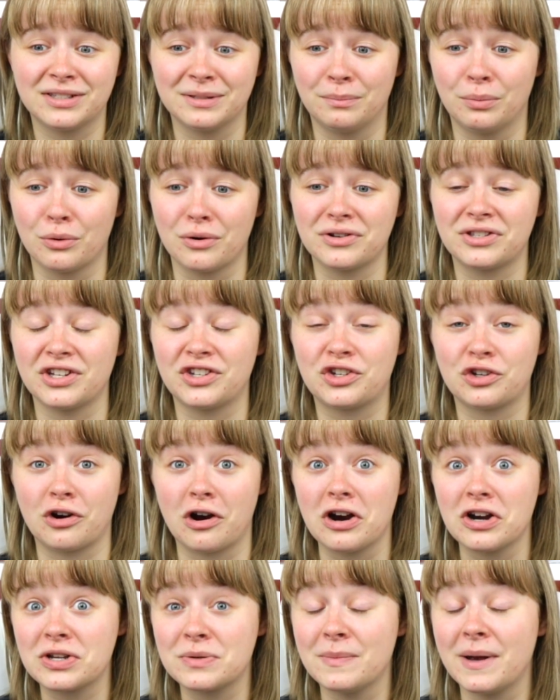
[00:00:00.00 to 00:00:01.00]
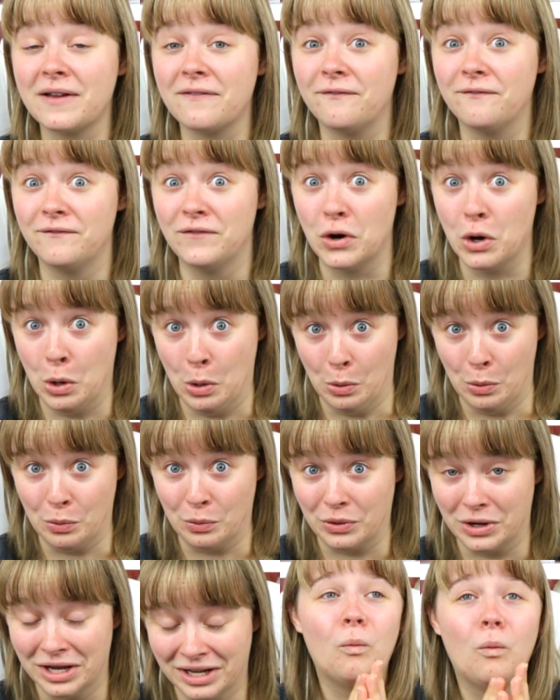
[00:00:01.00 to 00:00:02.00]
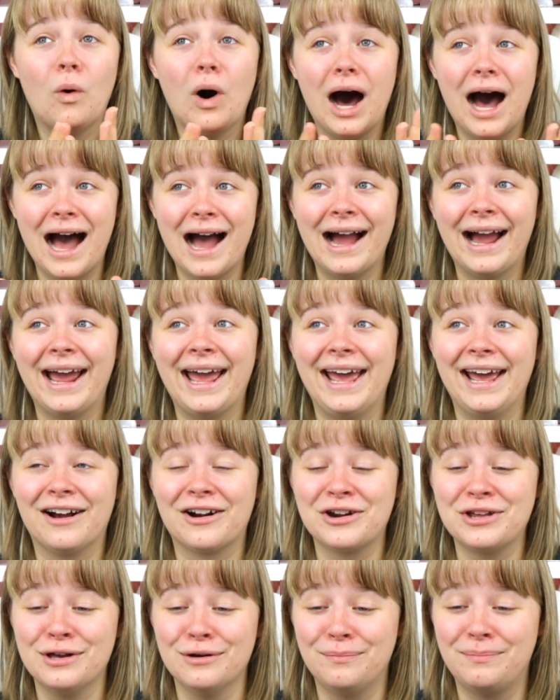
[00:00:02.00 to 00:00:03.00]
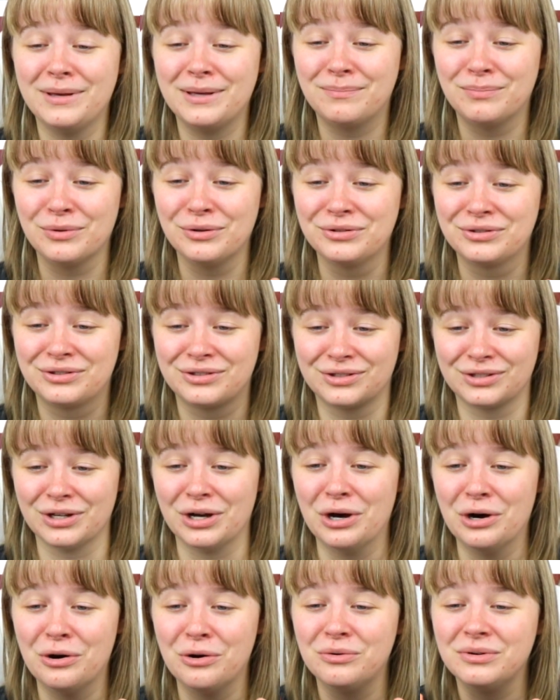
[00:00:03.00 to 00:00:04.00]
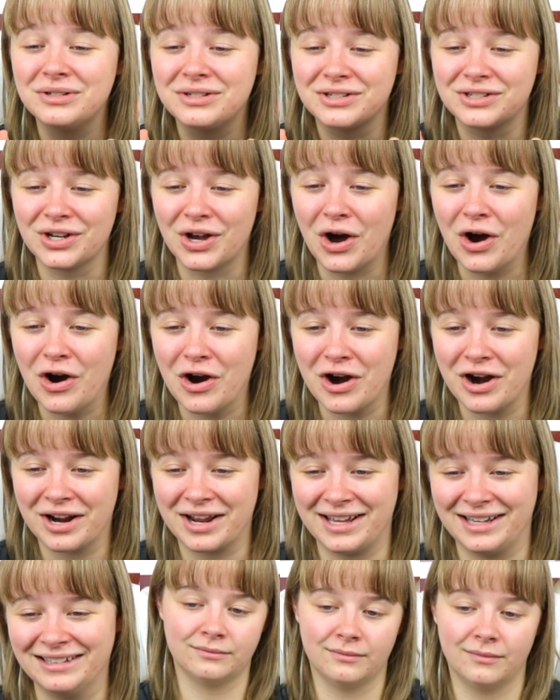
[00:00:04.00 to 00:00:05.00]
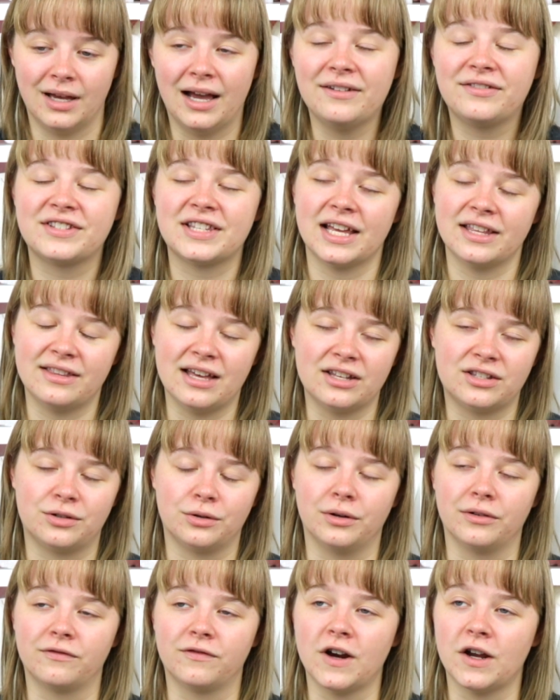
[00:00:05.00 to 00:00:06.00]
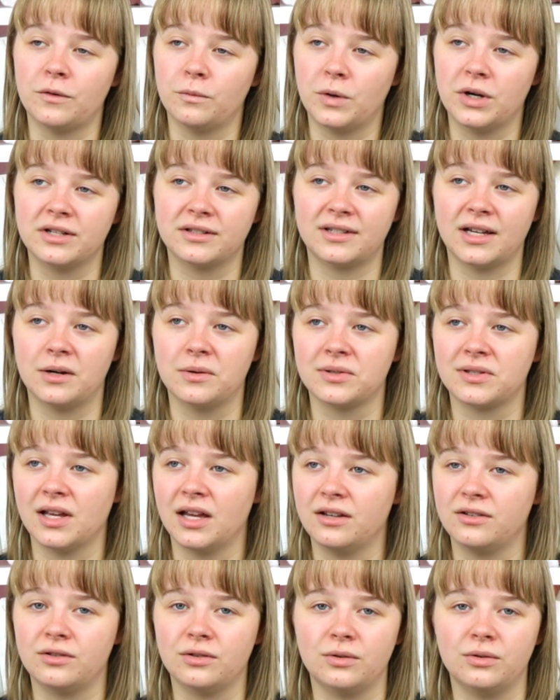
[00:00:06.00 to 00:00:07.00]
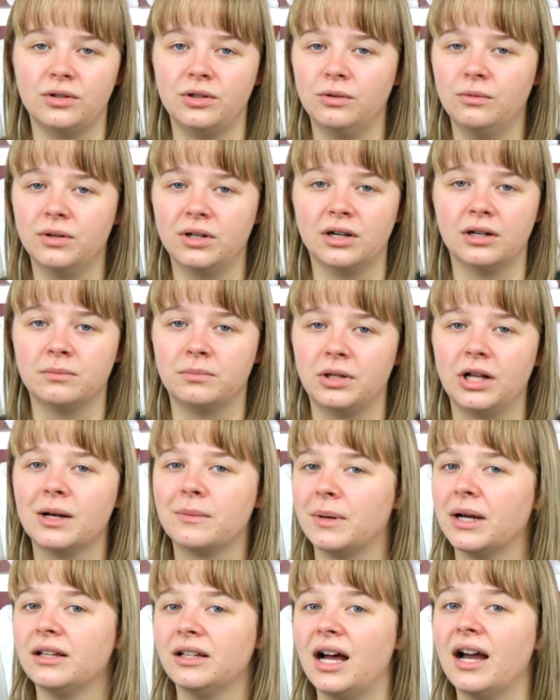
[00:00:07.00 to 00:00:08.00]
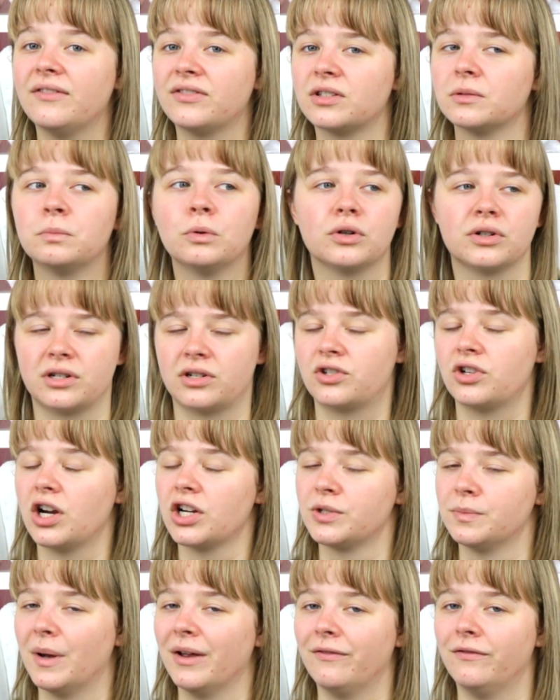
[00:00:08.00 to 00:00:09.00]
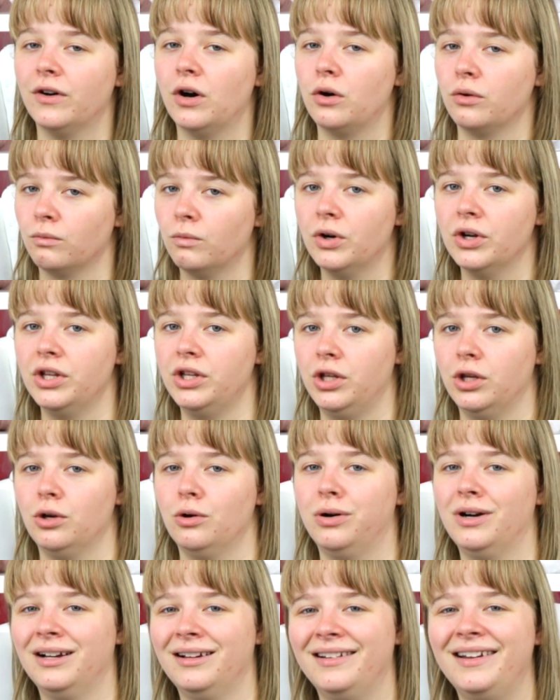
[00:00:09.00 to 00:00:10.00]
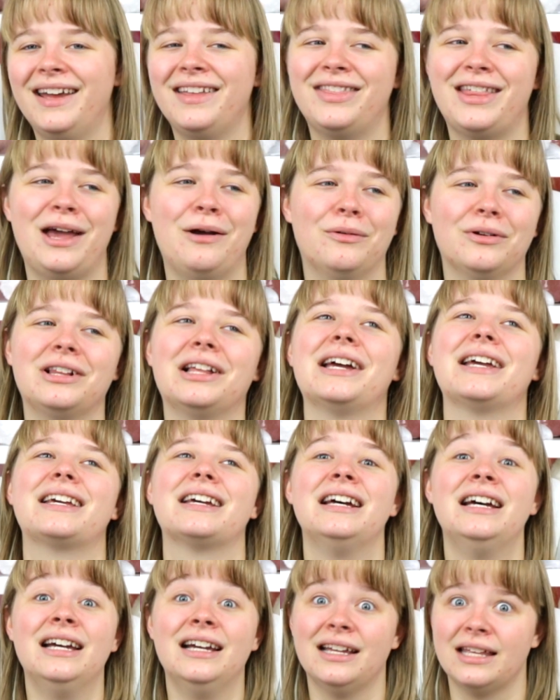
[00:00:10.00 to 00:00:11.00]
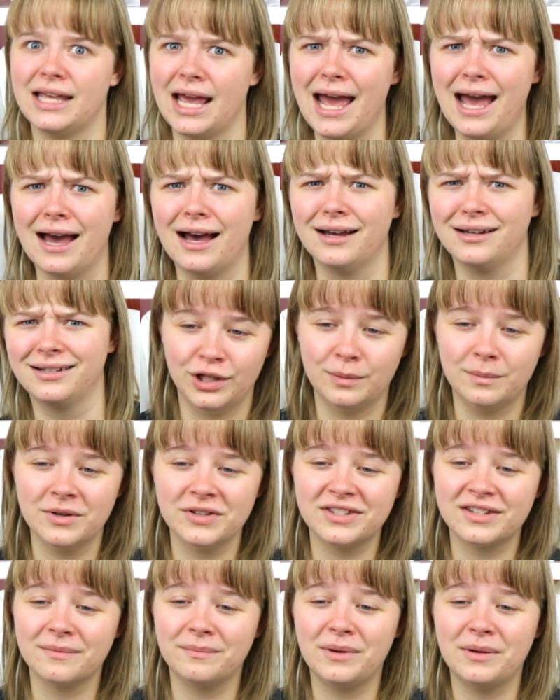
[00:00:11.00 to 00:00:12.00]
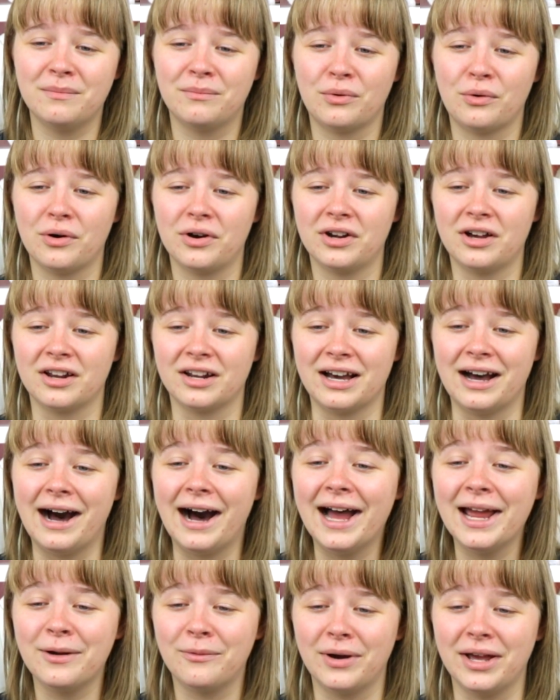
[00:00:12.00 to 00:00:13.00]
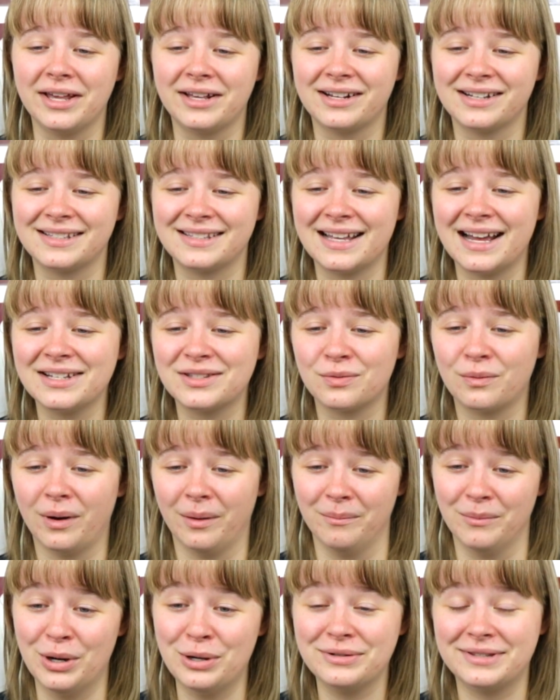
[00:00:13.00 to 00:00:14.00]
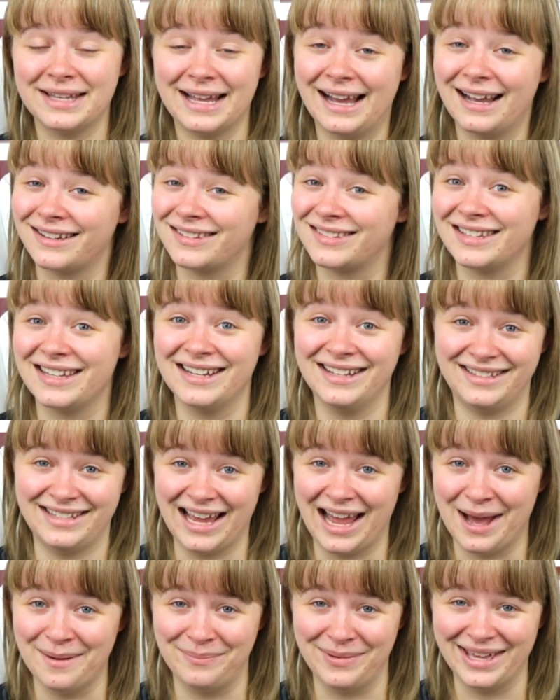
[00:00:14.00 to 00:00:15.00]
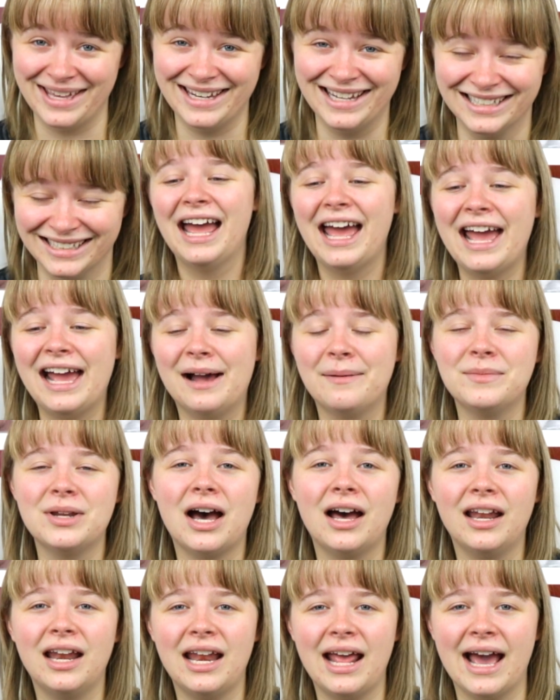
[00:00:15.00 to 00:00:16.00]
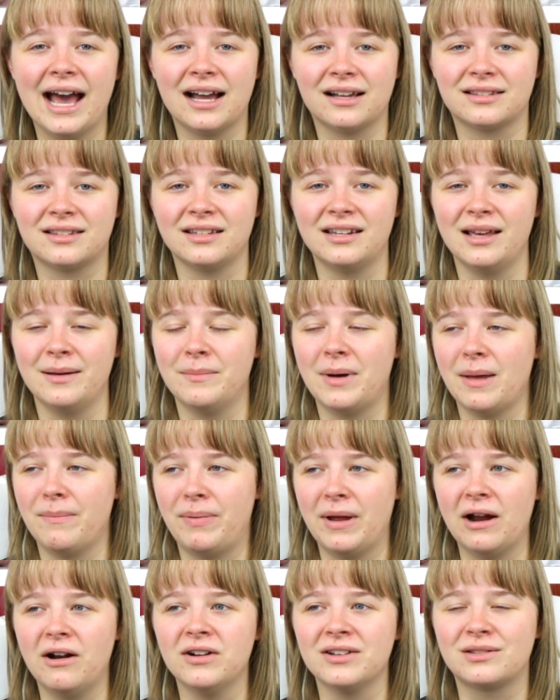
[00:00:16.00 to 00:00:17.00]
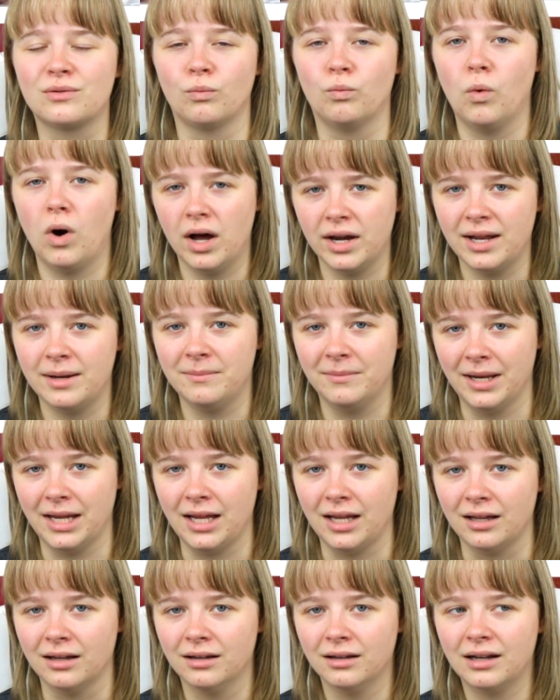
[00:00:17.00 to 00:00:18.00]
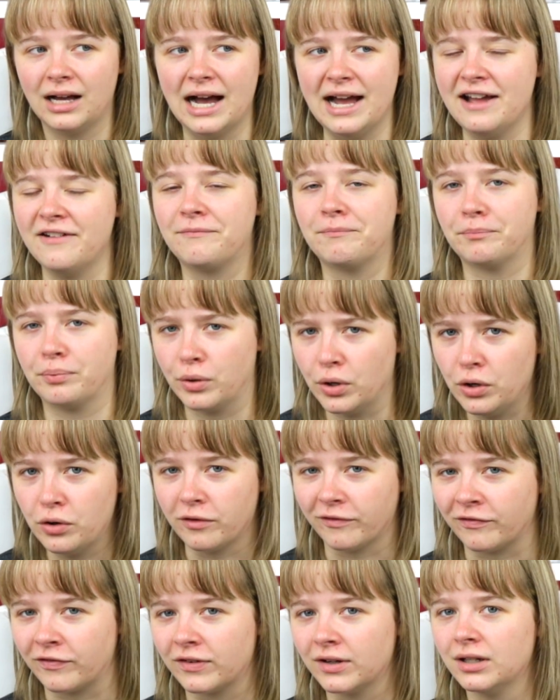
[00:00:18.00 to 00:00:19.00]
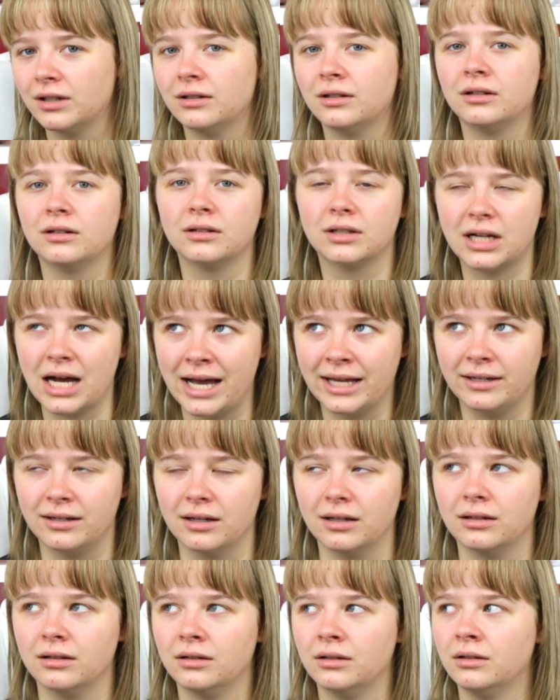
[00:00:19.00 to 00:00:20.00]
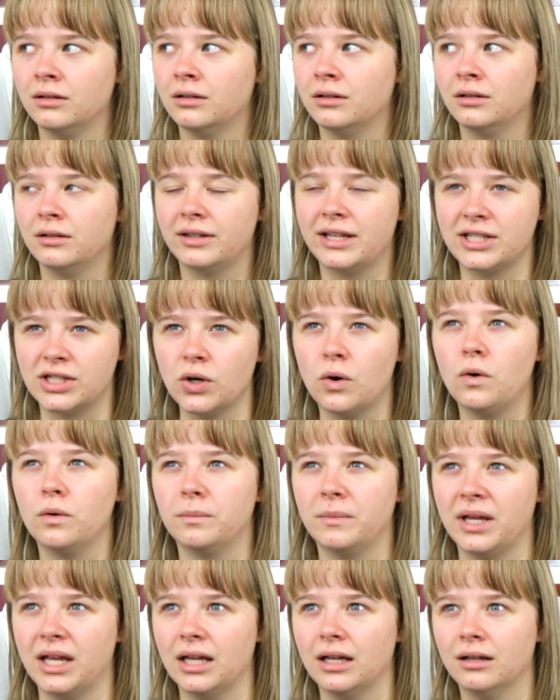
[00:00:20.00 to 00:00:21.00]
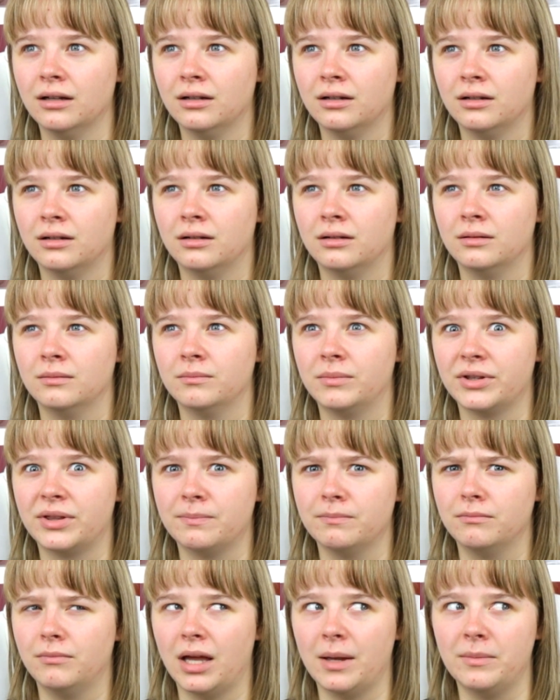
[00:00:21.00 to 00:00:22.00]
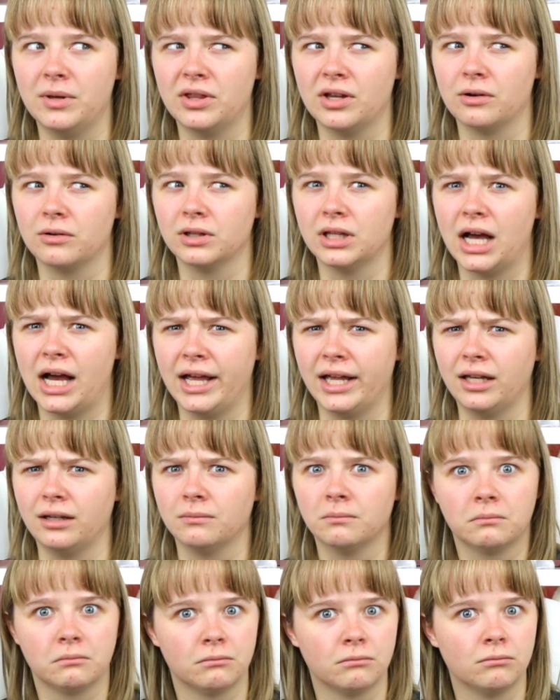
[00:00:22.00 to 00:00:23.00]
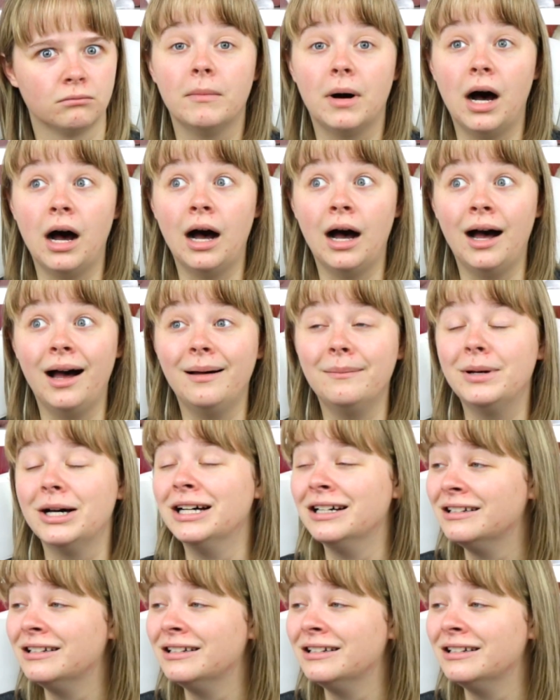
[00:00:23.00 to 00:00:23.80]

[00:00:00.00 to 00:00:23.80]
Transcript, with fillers: support to charge my phone. Why are you people so dark? I've said that to a friend once. I was like, dude, you would unplug my life support to charge my phone, wouldn't you? And they were like, yeah. You must have been born on a highway because that's where most accidents happen. Hey, I'm not an accident. My parents wanted me. I have proof, kinda. They told me, but maybe they were lying. Mom,